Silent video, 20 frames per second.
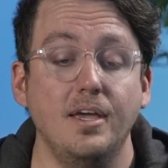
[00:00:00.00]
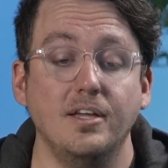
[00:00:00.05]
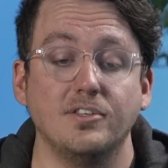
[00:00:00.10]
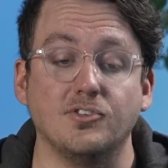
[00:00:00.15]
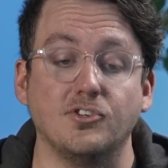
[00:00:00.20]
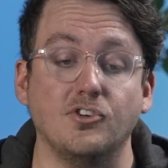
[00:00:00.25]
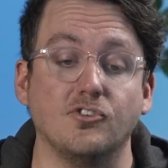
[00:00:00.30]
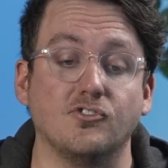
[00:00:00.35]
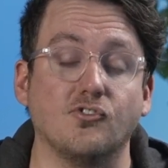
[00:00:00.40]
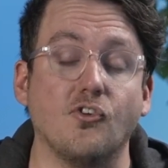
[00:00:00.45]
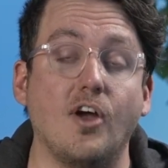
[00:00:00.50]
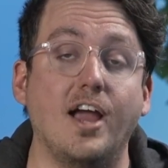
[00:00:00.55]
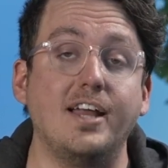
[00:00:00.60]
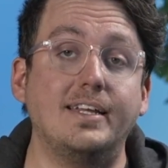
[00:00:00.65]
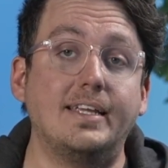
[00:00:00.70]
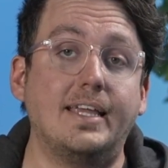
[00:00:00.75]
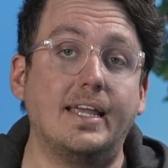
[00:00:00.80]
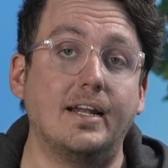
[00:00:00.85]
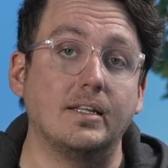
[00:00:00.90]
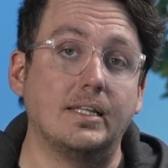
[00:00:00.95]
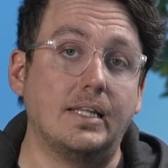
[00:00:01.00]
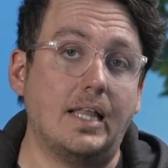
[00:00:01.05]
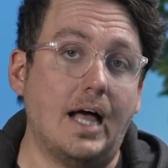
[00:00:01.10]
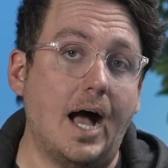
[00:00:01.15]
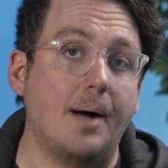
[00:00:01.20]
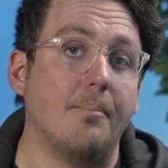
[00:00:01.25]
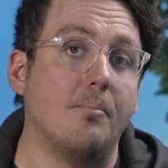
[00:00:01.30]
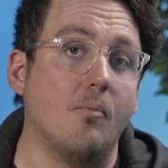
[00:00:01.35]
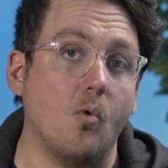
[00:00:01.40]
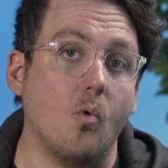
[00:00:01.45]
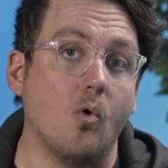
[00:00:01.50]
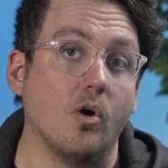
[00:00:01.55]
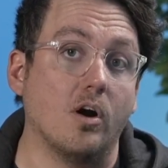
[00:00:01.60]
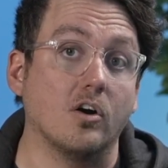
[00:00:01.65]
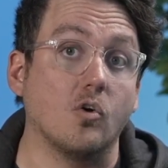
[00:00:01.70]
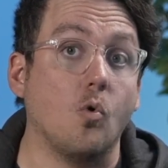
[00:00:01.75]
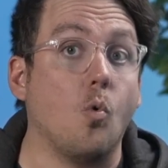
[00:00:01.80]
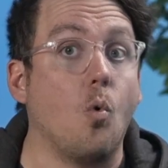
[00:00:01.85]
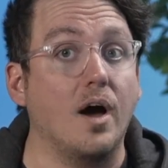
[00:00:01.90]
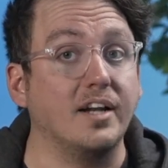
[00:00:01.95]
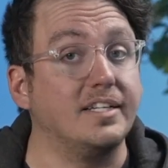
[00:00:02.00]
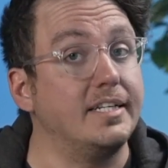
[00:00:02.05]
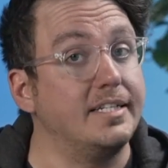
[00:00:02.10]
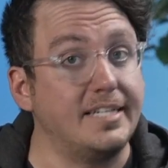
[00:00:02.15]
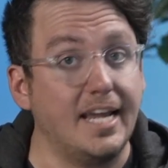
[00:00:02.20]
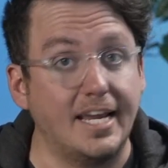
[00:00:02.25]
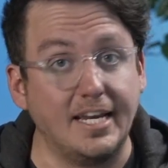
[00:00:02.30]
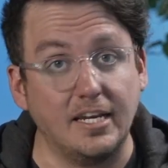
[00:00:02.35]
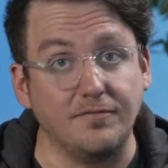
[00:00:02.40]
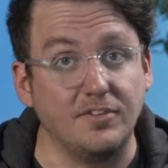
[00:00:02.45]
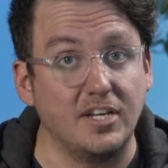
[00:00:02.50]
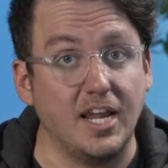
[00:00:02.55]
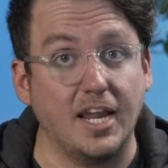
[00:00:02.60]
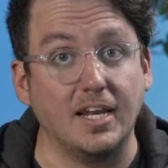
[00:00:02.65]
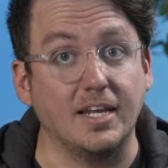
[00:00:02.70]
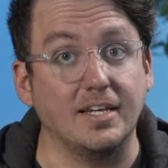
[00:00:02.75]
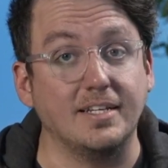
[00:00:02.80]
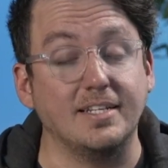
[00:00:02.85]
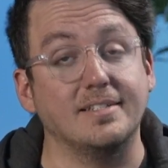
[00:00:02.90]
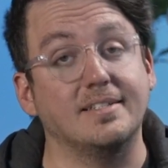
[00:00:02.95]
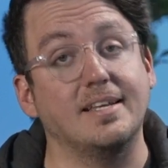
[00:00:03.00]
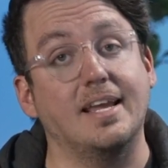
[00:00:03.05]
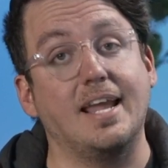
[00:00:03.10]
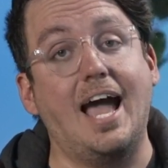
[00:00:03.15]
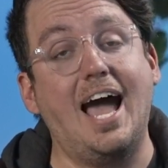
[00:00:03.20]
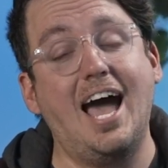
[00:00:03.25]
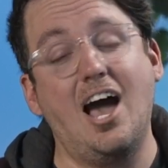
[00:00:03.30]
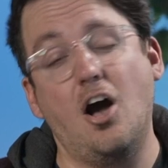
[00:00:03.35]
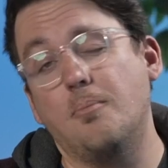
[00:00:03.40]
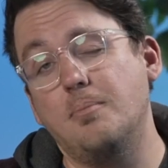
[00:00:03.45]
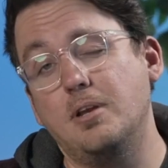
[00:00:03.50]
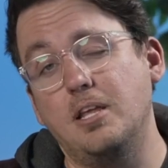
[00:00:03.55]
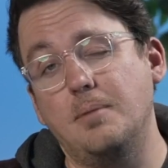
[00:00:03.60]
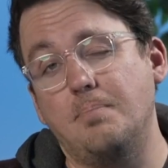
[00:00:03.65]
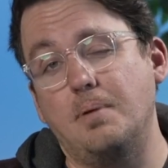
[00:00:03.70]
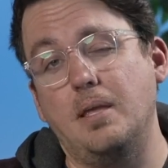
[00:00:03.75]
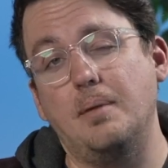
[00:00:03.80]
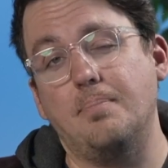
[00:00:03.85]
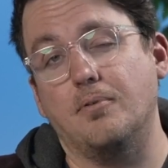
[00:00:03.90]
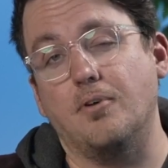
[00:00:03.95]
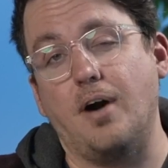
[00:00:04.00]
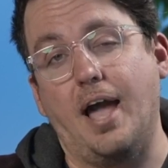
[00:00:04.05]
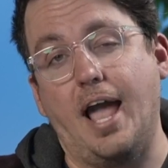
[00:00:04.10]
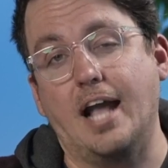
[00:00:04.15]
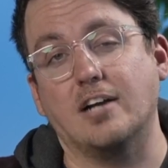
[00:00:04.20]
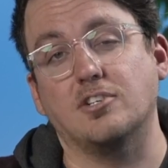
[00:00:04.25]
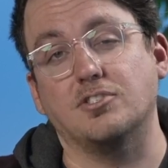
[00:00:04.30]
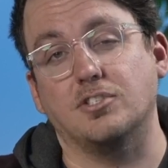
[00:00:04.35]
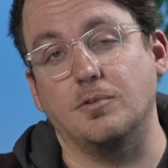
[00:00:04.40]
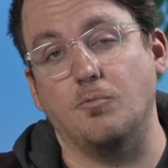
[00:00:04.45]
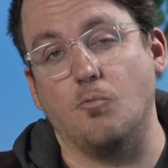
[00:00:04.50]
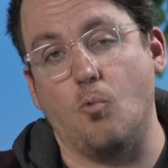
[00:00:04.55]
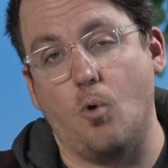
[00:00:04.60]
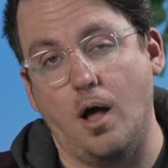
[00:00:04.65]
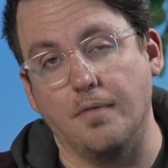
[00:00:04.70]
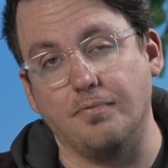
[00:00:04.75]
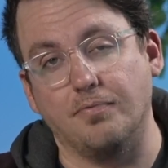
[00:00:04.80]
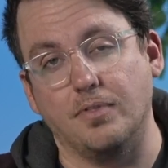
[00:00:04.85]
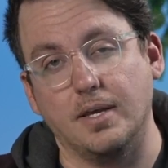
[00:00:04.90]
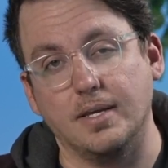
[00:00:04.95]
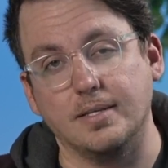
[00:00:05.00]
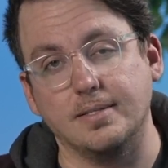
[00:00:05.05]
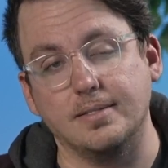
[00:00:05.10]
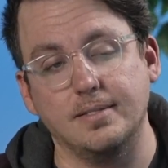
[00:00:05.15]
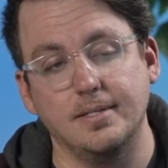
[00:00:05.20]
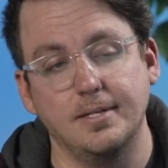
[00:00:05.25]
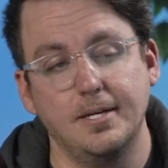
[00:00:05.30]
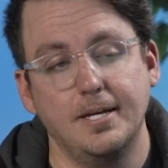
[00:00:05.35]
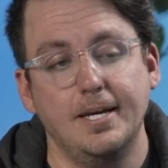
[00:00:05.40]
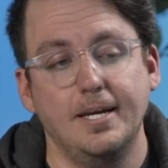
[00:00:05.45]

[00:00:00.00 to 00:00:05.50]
So you're trying to get a lot more quantitative data to say how many people actually want this.